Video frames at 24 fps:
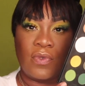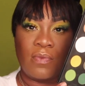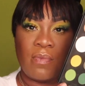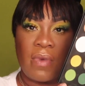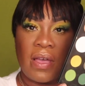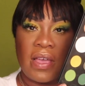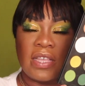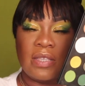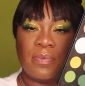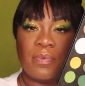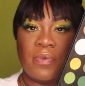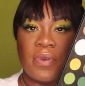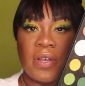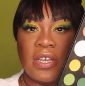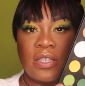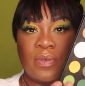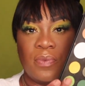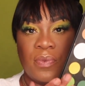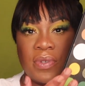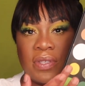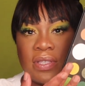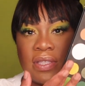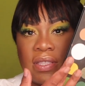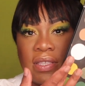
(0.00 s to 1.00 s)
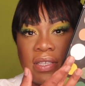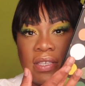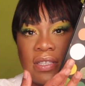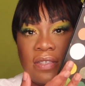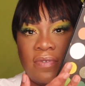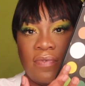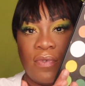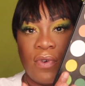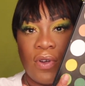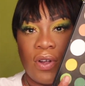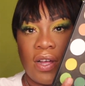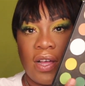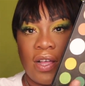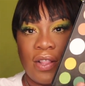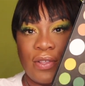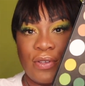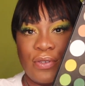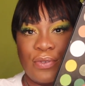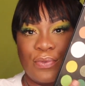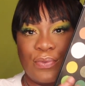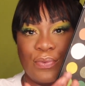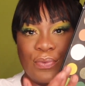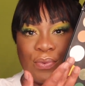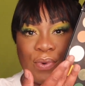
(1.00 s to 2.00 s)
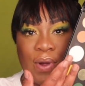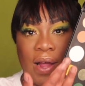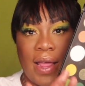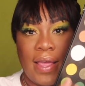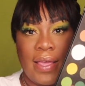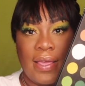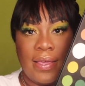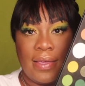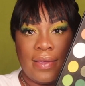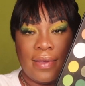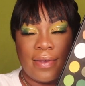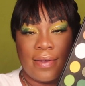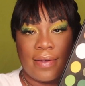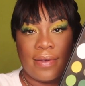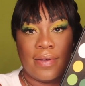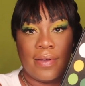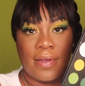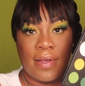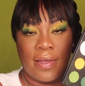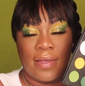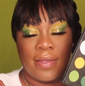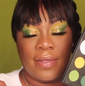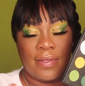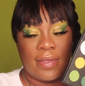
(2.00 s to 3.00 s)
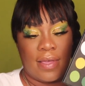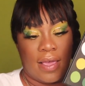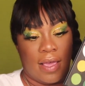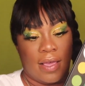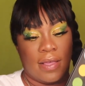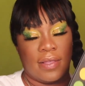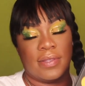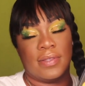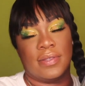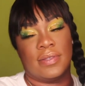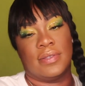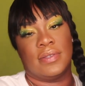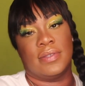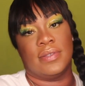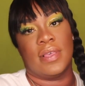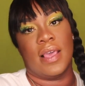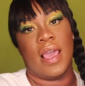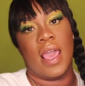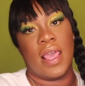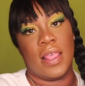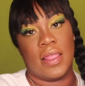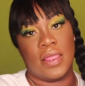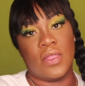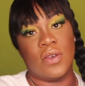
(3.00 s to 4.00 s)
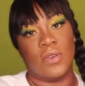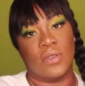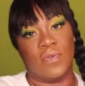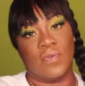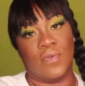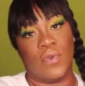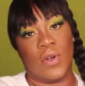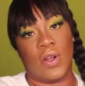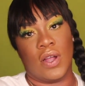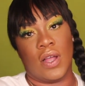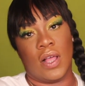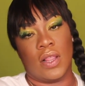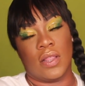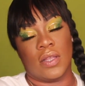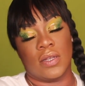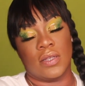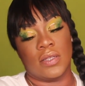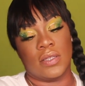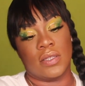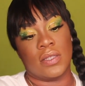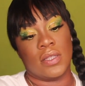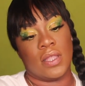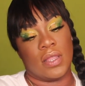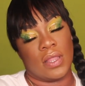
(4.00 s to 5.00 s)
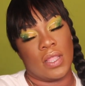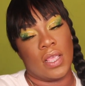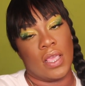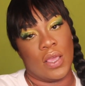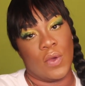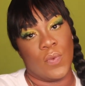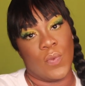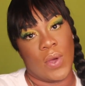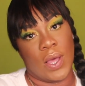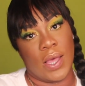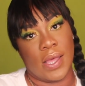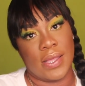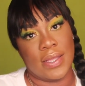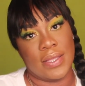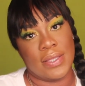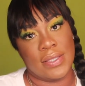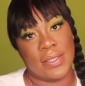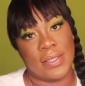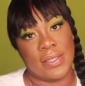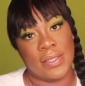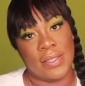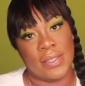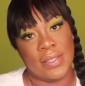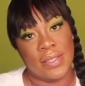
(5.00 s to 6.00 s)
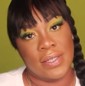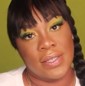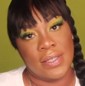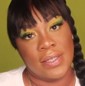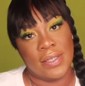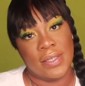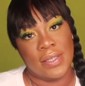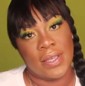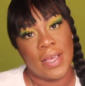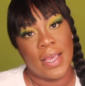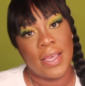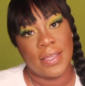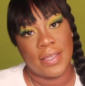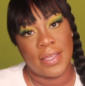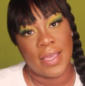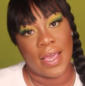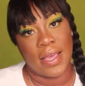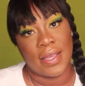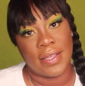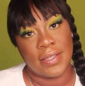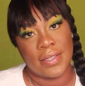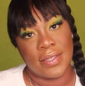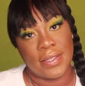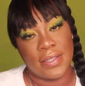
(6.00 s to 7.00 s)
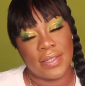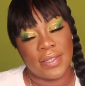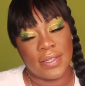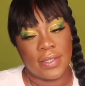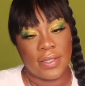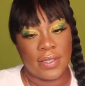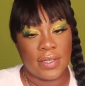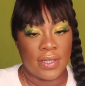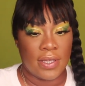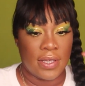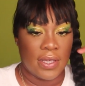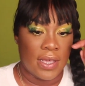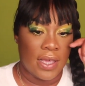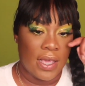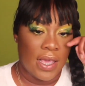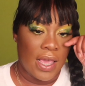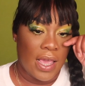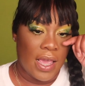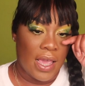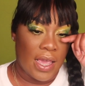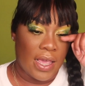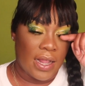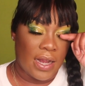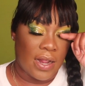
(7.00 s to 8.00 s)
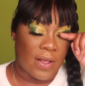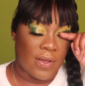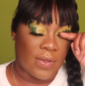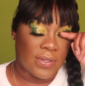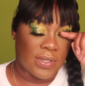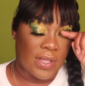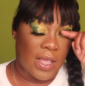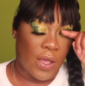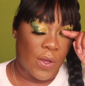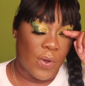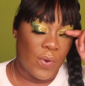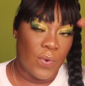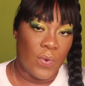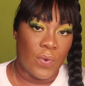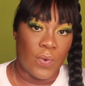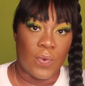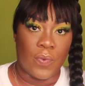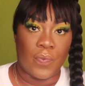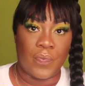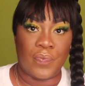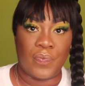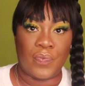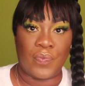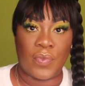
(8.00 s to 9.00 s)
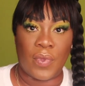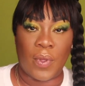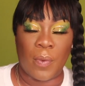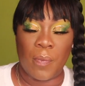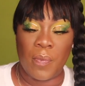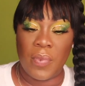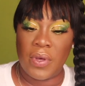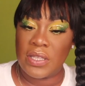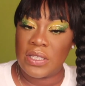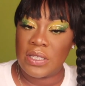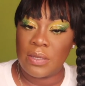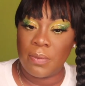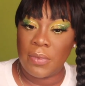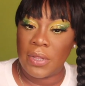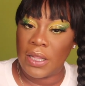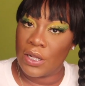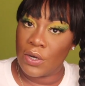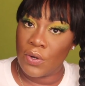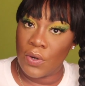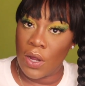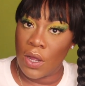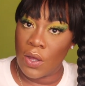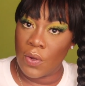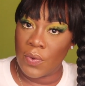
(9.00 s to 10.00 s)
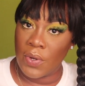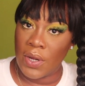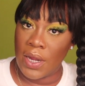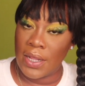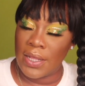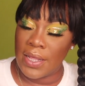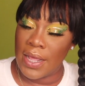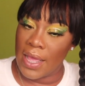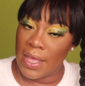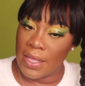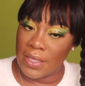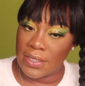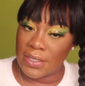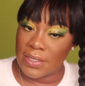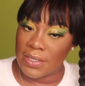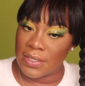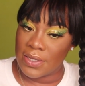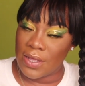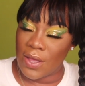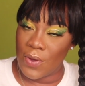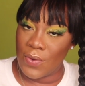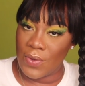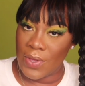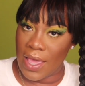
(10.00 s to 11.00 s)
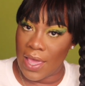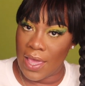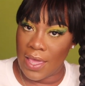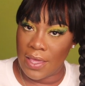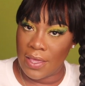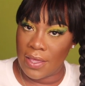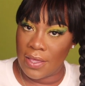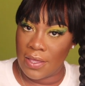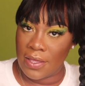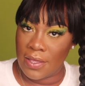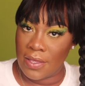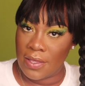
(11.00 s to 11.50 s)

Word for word: My inspiration was these four colors right here. Yes, those four colors. It was. Yes. And I was like, ooh, put some glitter on. Yes, okay.